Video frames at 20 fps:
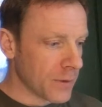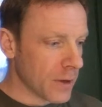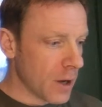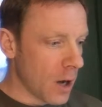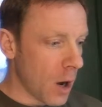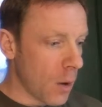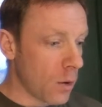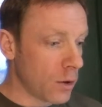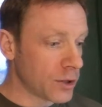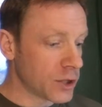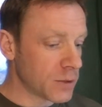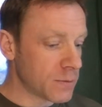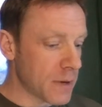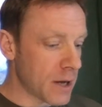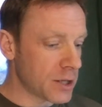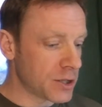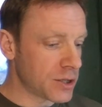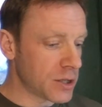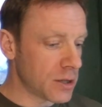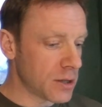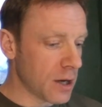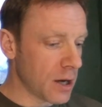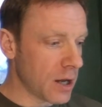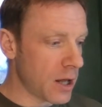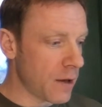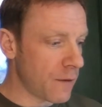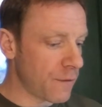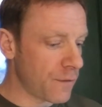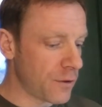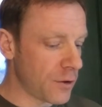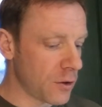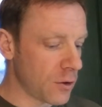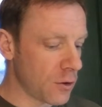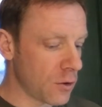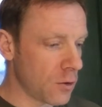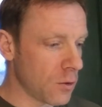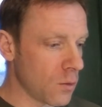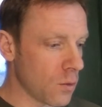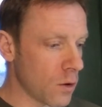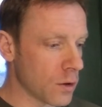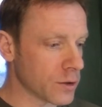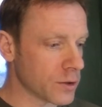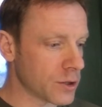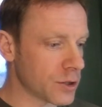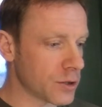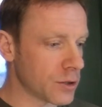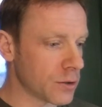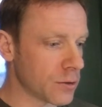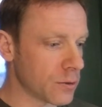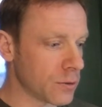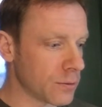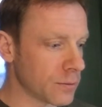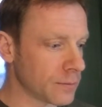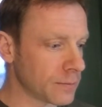I will just mention that if you want to